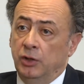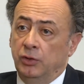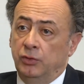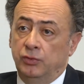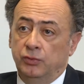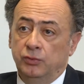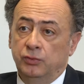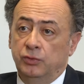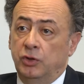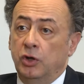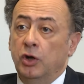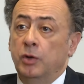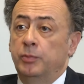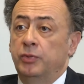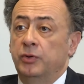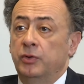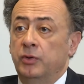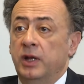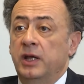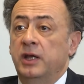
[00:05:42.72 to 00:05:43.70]
to
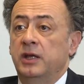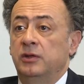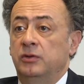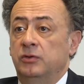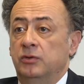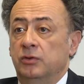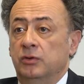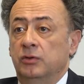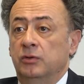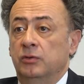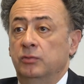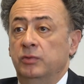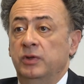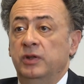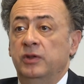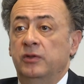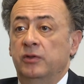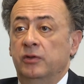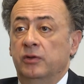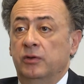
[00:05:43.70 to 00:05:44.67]
cooperate
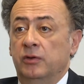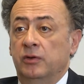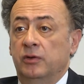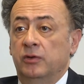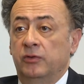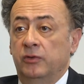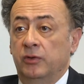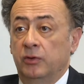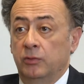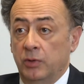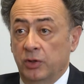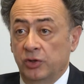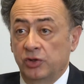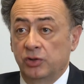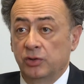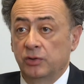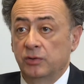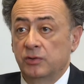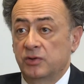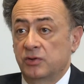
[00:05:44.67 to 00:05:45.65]
with the
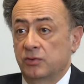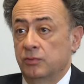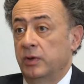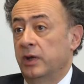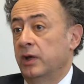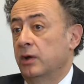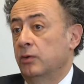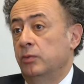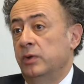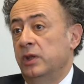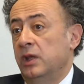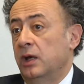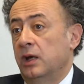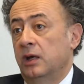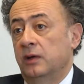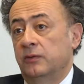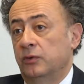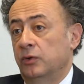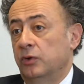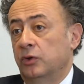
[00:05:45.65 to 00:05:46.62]
Russians where we
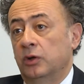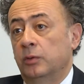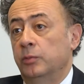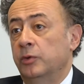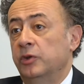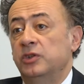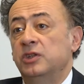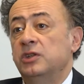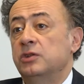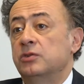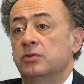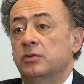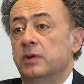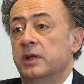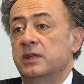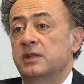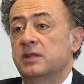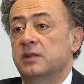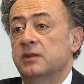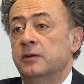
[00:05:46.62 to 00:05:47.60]
have a common
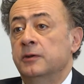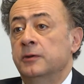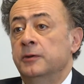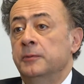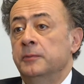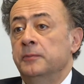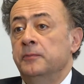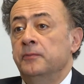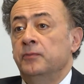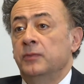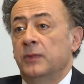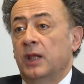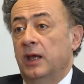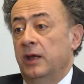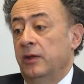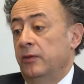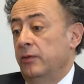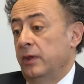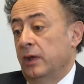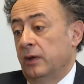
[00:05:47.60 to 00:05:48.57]
interest.
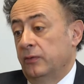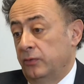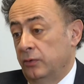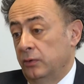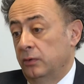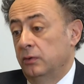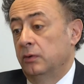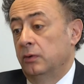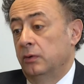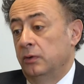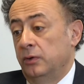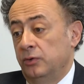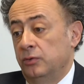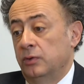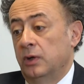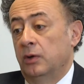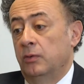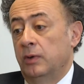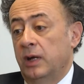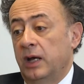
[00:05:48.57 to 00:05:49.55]
And therefore,
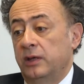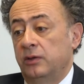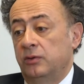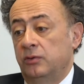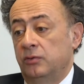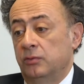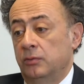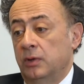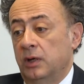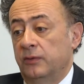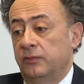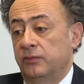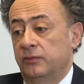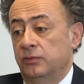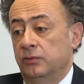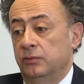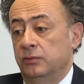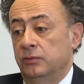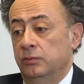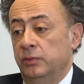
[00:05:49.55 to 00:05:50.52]
you are right,
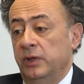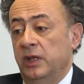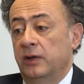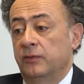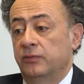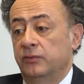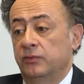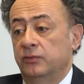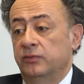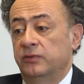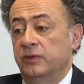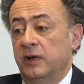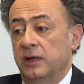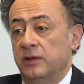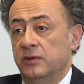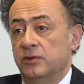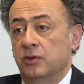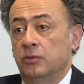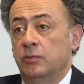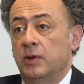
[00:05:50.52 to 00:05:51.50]
we have to
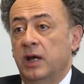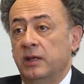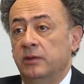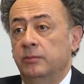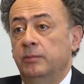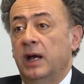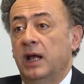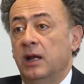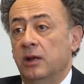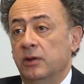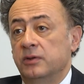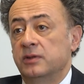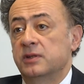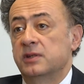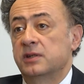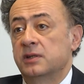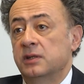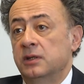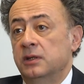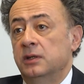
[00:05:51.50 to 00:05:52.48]
find the right
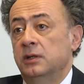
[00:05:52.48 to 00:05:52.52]
balance